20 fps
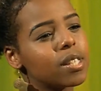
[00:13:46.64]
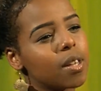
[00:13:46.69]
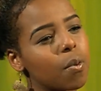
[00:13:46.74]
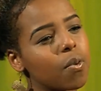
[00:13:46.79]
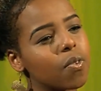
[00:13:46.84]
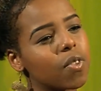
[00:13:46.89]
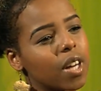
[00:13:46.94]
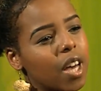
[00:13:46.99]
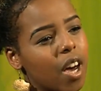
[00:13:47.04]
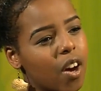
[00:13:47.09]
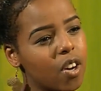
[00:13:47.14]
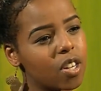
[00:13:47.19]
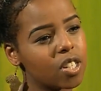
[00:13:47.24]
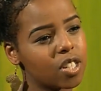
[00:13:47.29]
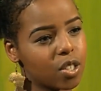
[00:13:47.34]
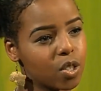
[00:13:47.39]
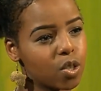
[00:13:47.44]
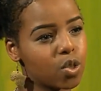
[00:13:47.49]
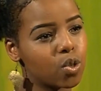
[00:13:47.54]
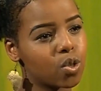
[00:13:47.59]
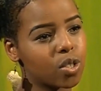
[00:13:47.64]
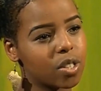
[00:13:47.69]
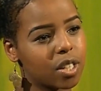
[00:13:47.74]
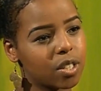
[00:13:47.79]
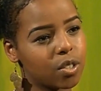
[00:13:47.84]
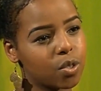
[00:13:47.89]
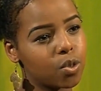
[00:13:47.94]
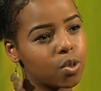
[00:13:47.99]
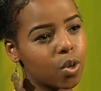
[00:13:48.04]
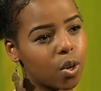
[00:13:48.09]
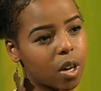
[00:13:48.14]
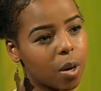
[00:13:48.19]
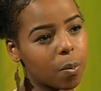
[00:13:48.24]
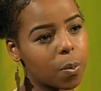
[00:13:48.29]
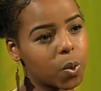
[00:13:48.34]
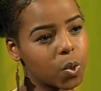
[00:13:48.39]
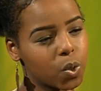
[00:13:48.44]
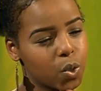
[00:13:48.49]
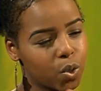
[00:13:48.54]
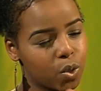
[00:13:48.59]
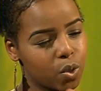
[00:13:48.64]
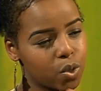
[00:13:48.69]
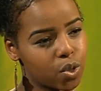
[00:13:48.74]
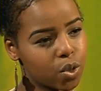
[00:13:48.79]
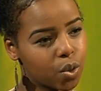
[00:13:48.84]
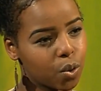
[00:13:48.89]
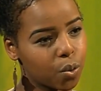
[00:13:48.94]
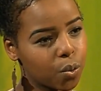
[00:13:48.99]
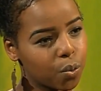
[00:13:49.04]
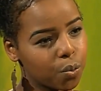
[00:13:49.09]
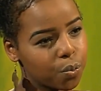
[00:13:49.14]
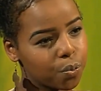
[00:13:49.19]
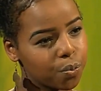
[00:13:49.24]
some of the current issues that you talk about in your show?